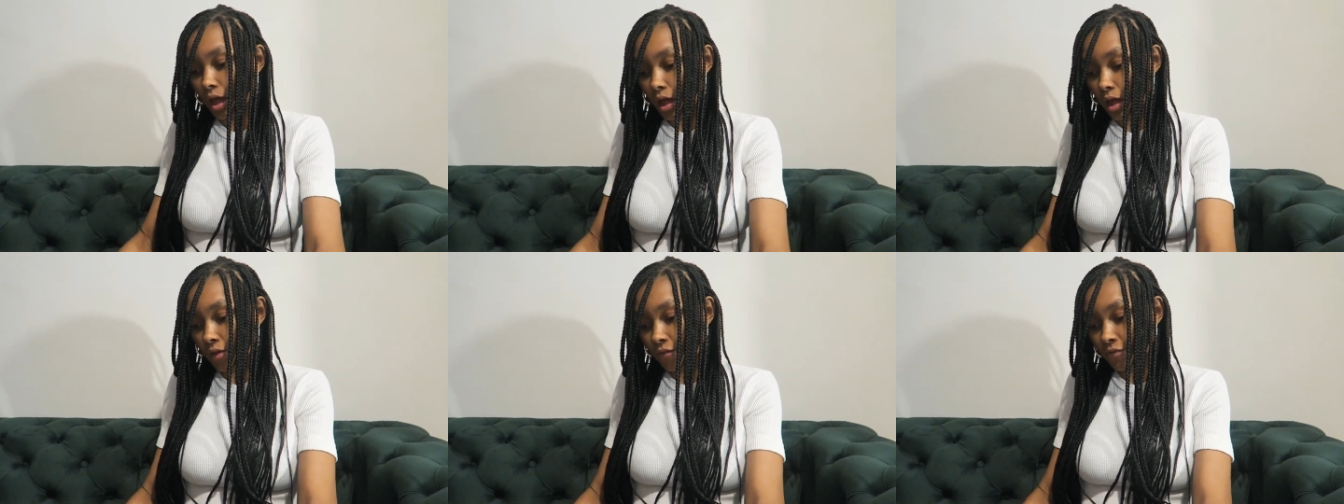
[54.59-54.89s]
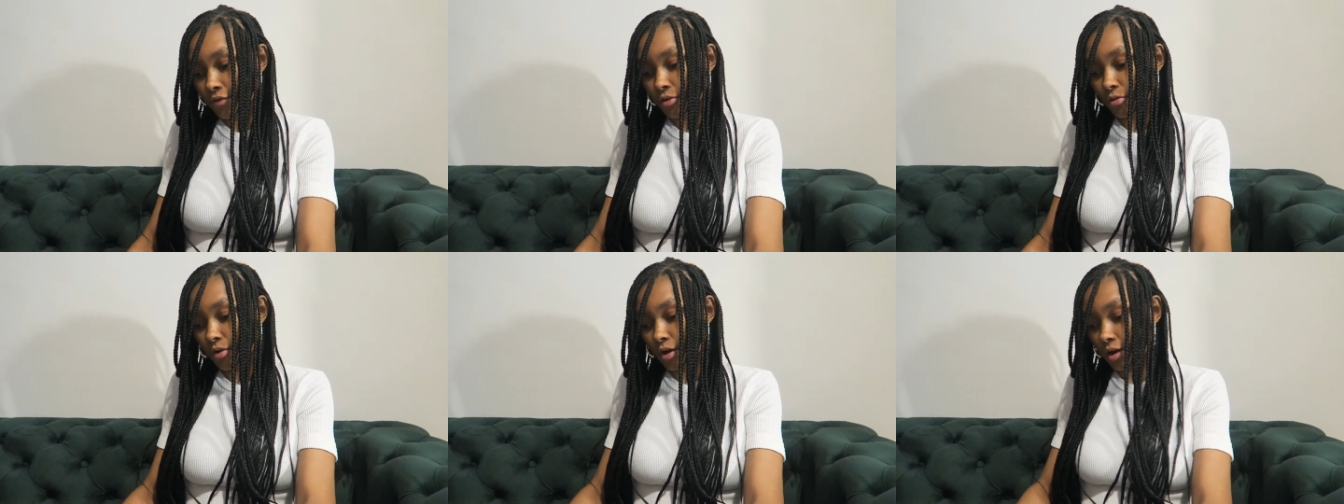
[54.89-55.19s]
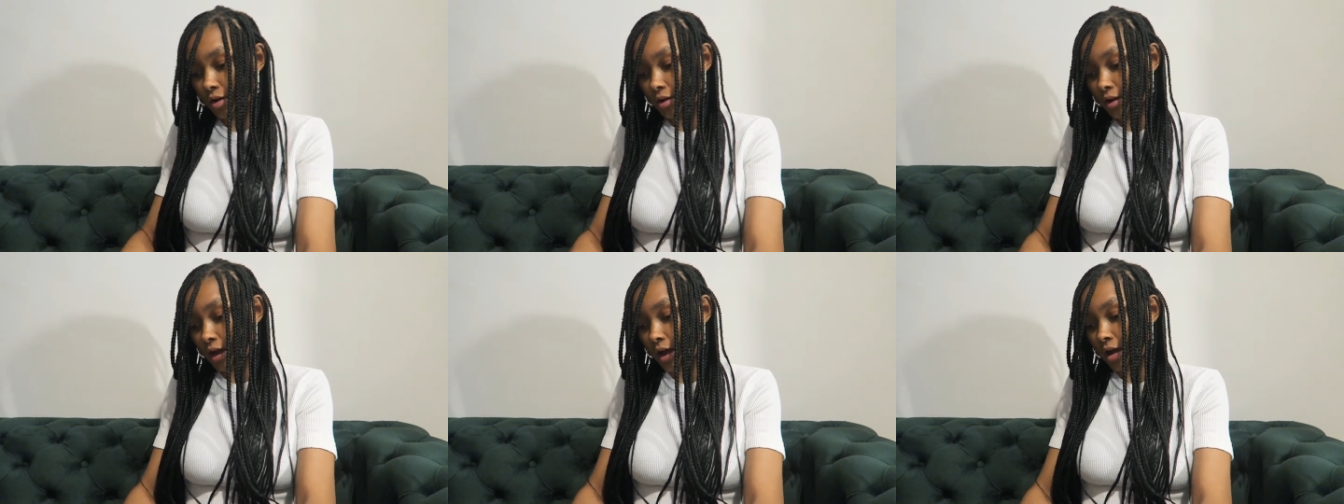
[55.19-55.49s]
If you
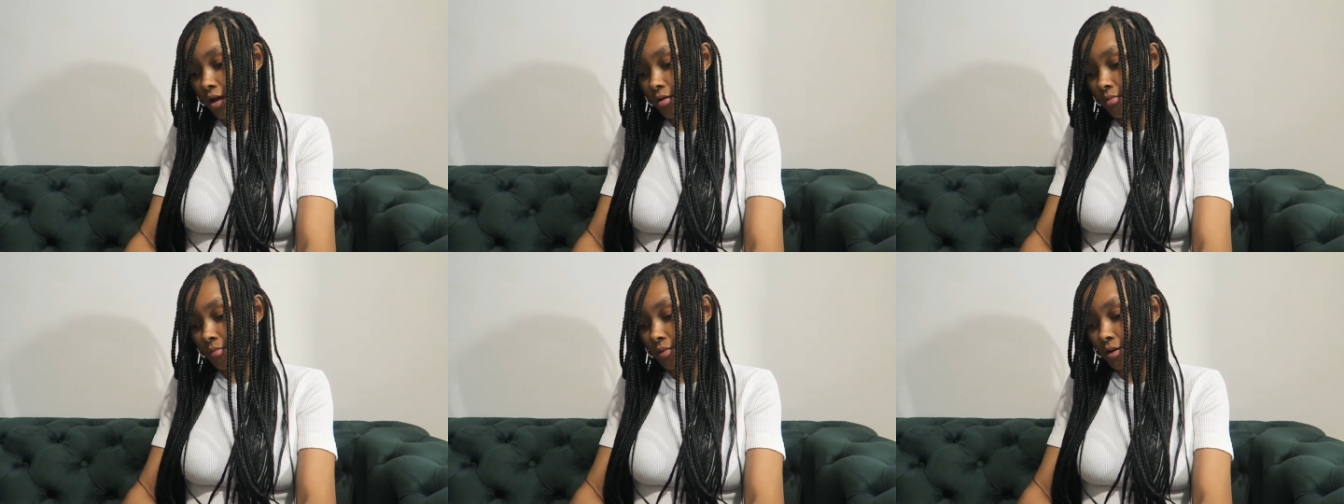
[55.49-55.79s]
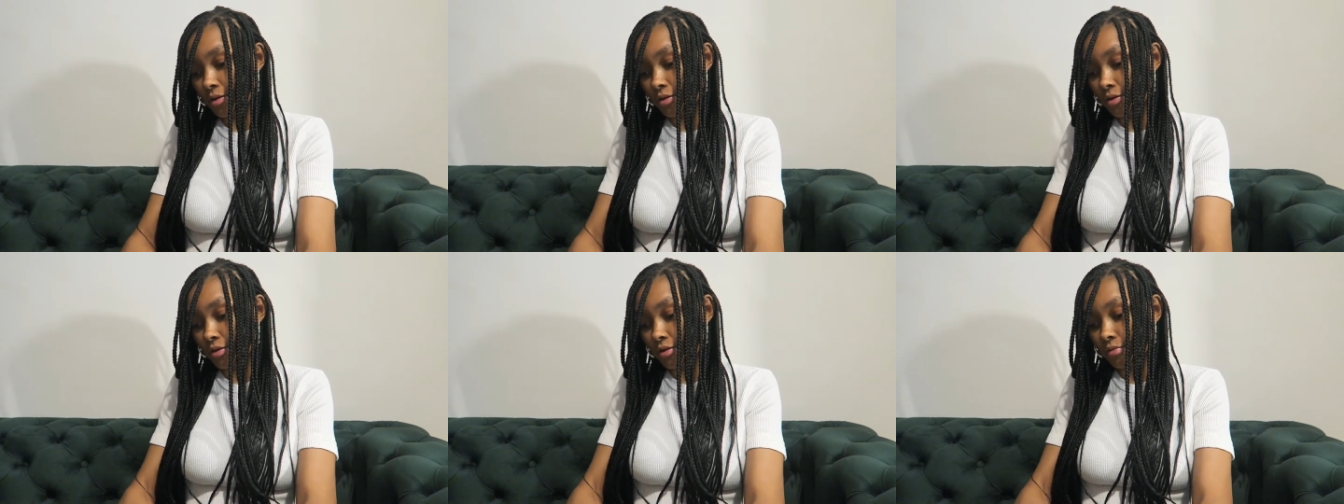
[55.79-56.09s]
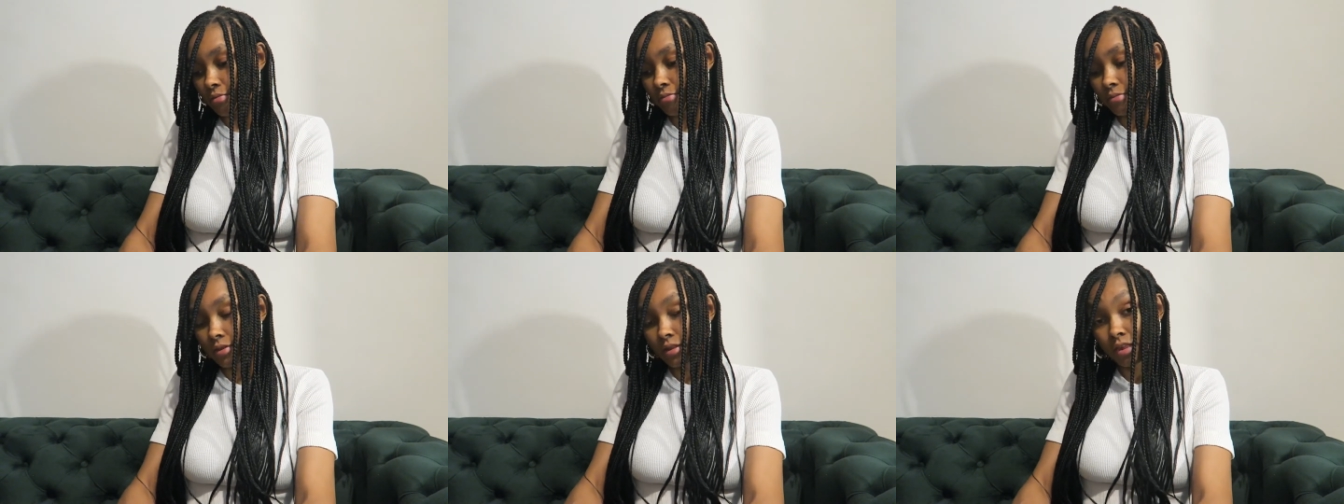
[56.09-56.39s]
are not a
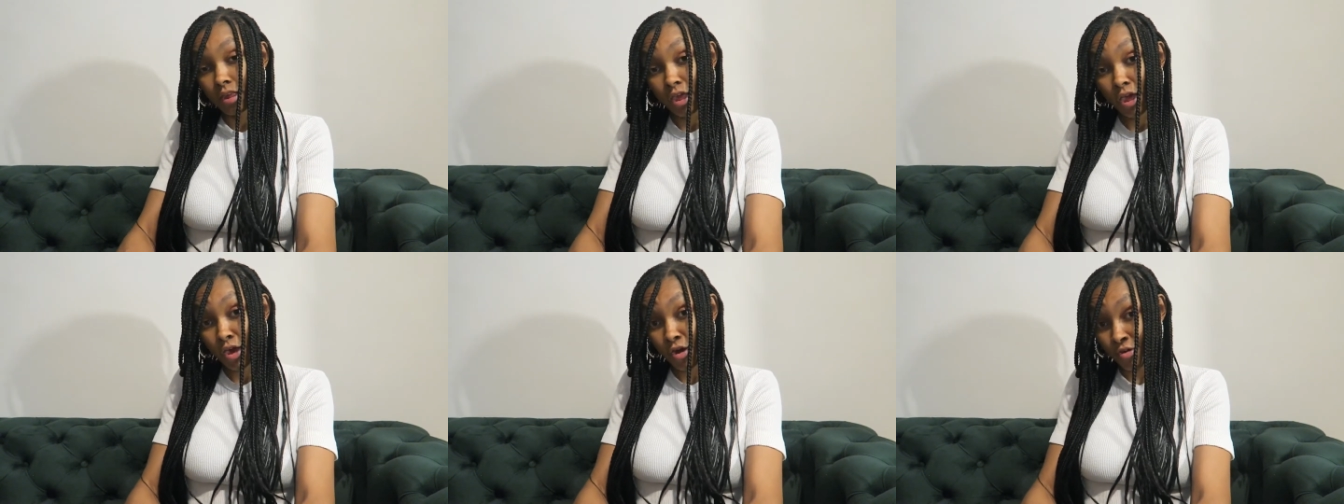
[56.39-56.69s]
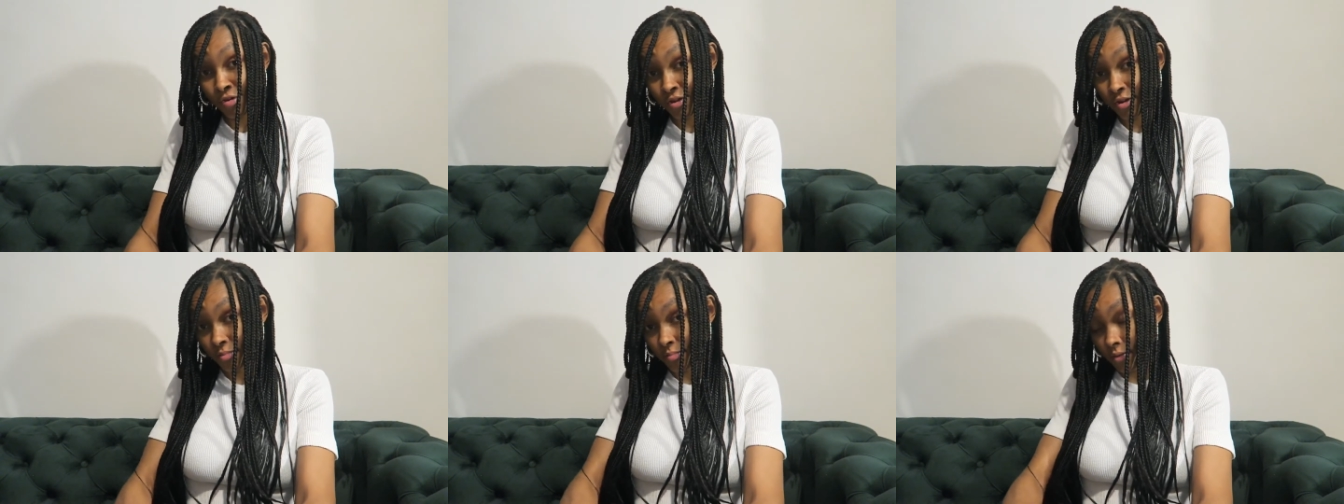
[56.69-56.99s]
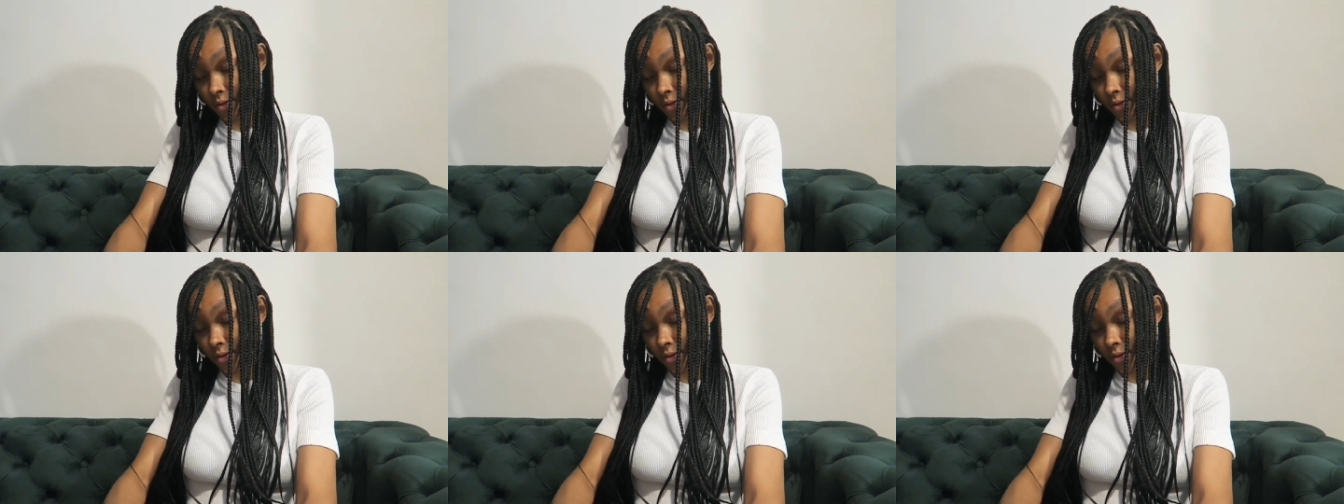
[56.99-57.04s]
mother, tell your